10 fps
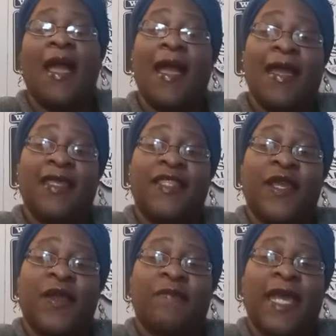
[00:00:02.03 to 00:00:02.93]
Hi
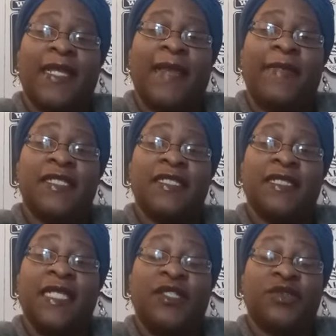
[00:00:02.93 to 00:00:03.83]
there, my name is
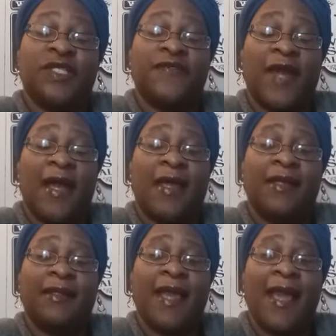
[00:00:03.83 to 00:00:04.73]
Netris
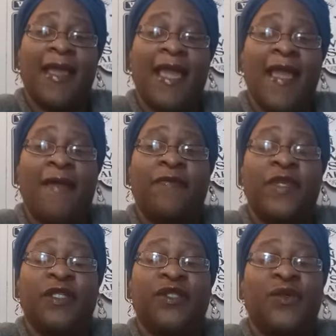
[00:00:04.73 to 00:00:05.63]
Vonne. I have
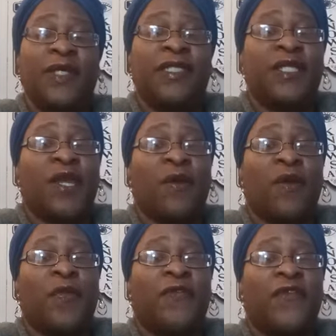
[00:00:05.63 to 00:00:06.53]
been doing tarot
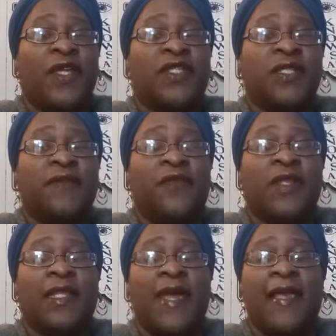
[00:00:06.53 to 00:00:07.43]
professionally for the
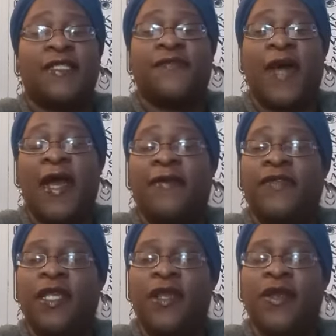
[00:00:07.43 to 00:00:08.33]
last five
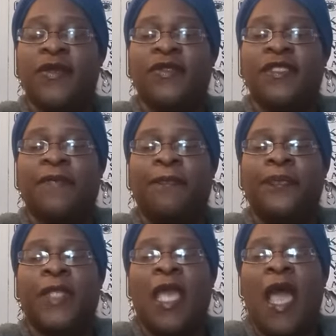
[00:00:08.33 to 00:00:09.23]
years.
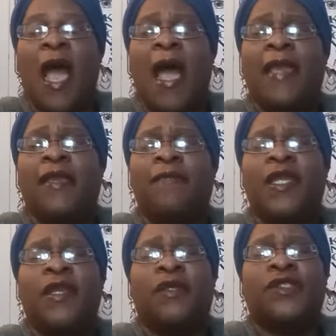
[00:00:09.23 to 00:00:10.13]
I am
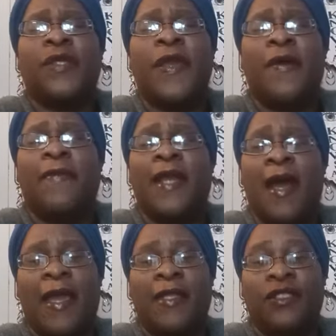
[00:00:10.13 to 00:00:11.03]
here to help
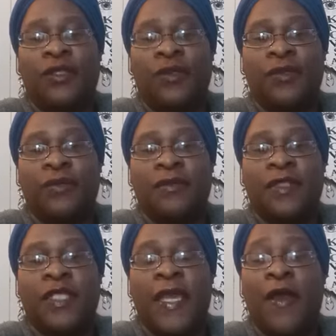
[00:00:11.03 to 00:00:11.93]
guide you,
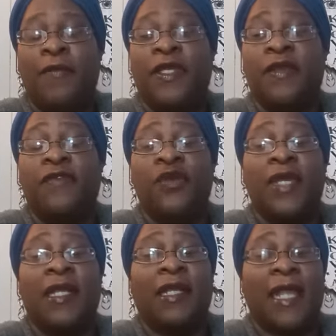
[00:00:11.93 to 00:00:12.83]
to help give you
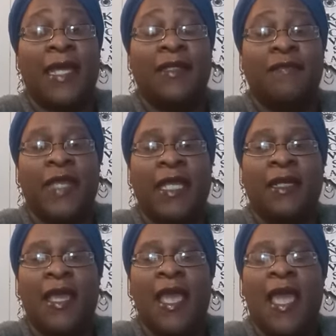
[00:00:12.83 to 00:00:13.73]
enlightenment,
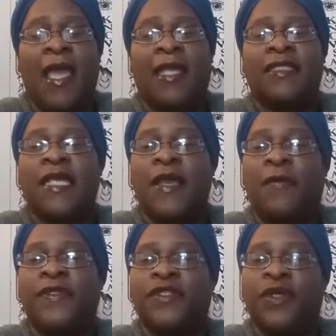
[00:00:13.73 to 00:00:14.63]
and to help
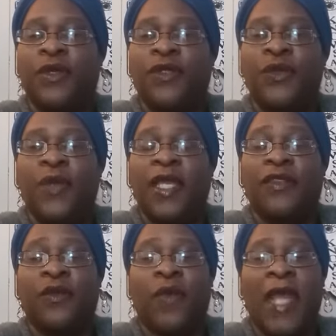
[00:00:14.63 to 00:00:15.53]
steer you in
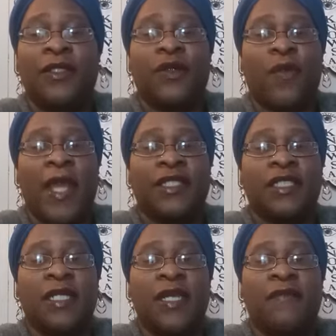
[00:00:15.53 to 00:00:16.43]
the right
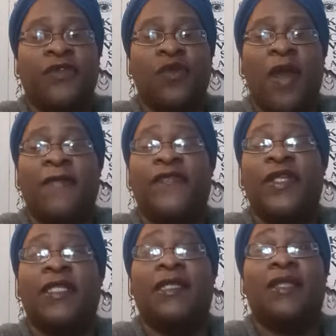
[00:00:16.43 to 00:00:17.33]
direction if you are
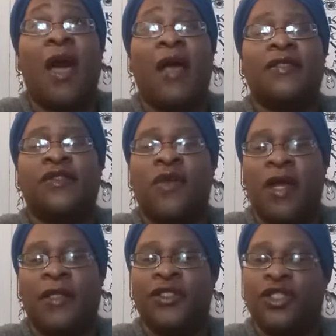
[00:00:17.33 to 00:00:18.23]
feeling lost or
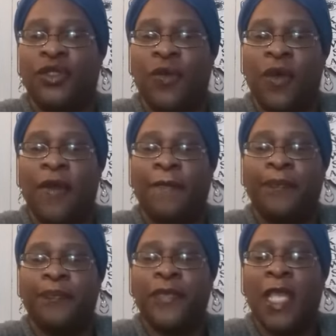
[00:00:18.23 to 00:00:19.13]
unsure.
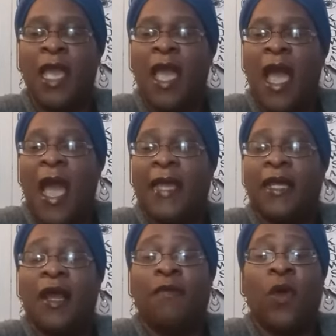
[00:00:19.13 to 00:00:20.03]
I
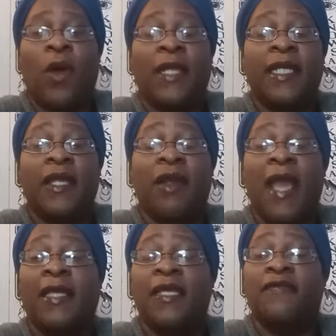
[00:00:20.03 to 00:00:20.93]
come on here,
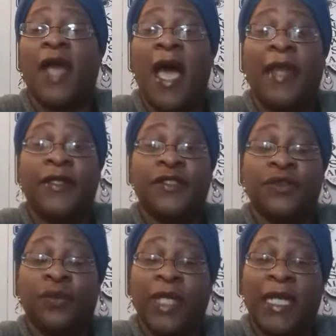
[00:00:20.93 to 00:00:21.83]
I give honest
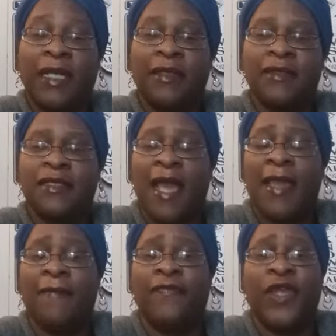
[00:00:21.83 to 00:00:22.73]
readings, I
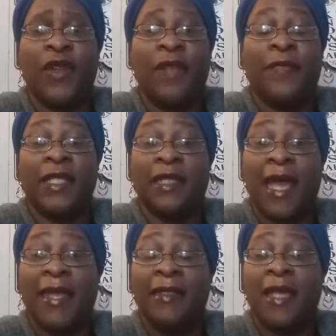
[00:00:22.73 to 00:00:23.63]
am very
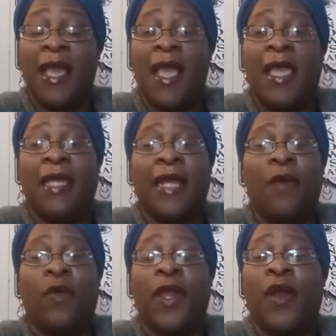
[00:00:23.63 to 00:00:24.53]
polite, and I
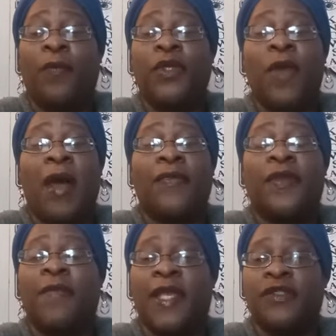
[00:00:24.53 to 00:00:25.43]
will help you out the
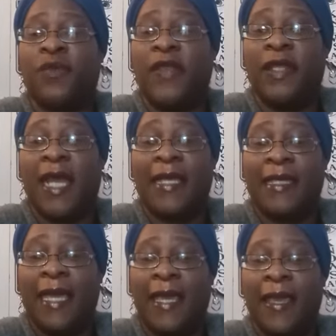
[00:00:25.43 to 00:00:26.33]
best way that I
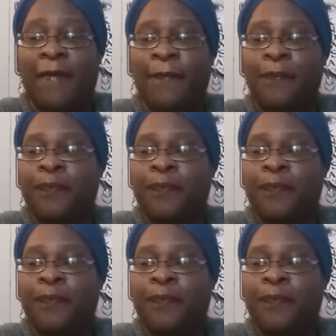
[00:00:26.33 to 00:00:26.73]
can.